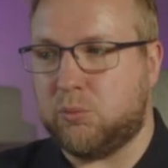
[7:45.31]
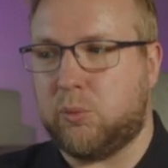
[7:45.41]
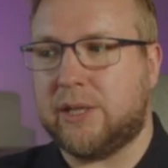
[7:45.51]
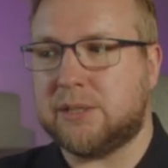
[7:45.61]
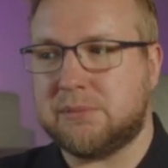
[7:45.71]

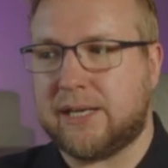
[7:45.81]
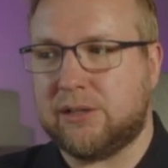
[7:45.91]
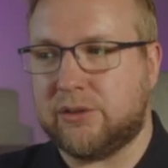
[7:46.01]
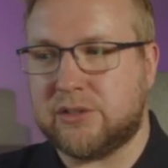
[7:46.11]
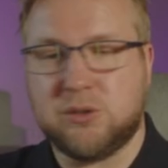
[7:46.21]
welcome
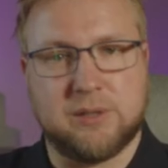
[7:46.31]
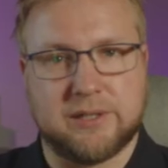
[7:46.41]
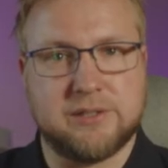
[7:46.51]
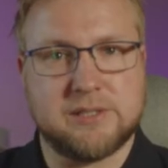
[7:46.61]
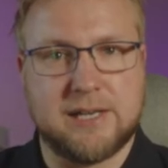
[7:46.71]
dialog at all. I
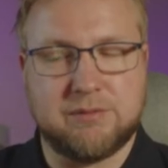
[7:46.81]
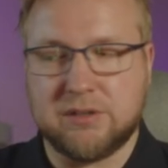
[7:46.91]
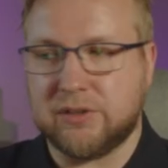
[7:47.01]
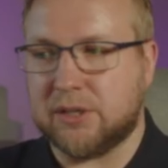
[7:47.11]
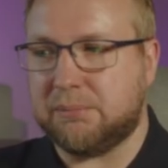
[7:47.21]
can just get rid
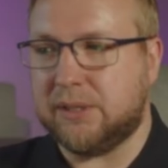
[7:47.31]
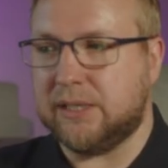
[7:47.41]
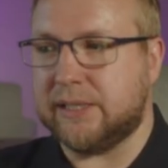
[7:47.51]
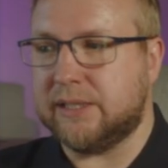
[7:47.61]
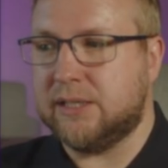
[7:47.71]
of it
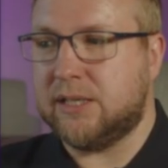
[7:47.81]
completely.